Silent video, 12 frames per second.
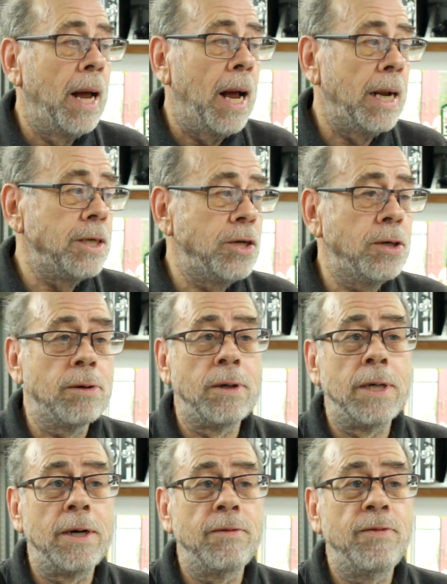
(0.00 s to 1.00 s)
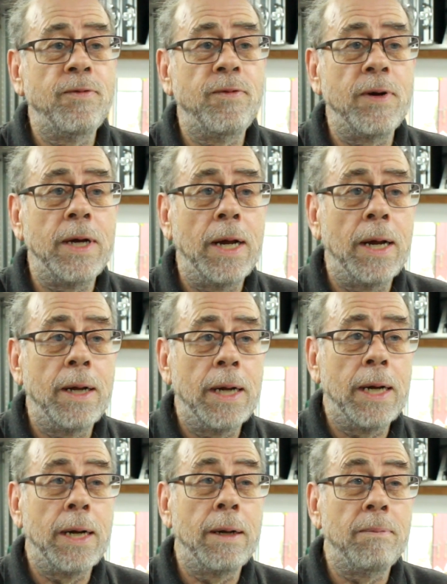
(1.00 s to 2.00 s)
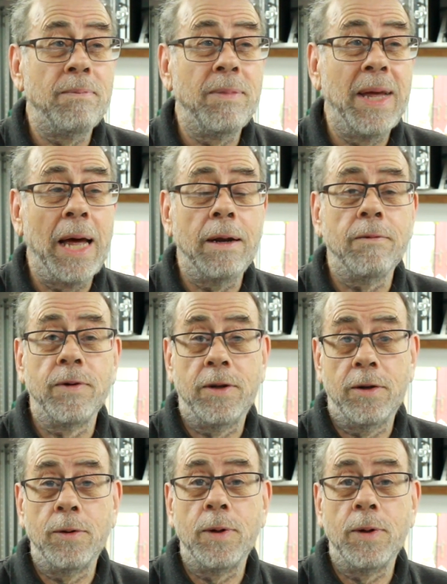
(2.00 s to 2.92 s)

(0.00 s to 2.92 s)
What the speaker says: and sure enough, getting on for 2